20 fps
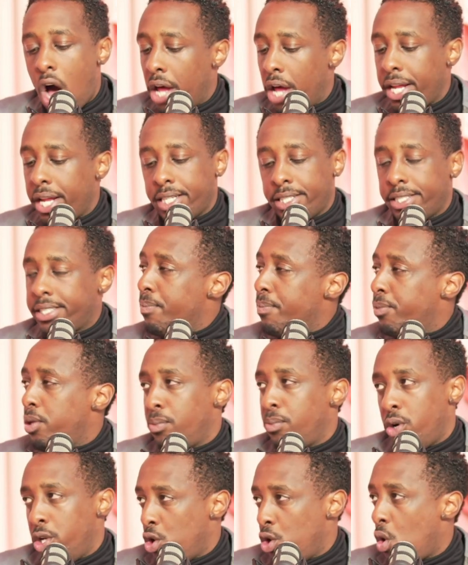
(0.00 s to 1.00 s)

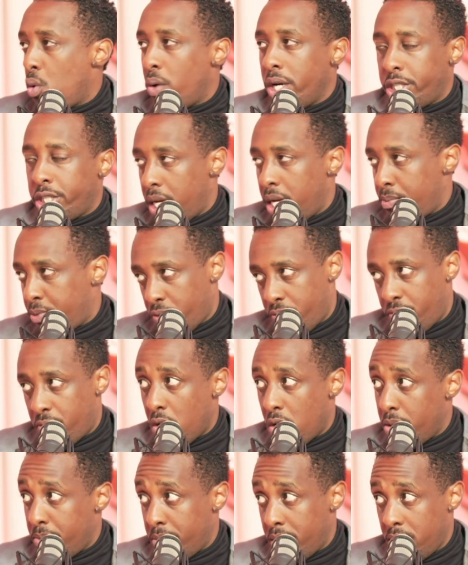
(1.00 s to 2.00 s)
unacceptable in no way, shapes, or
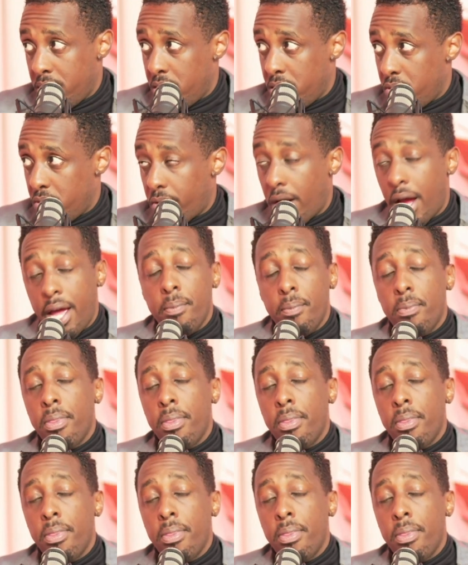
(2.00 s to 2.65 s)
form. Right.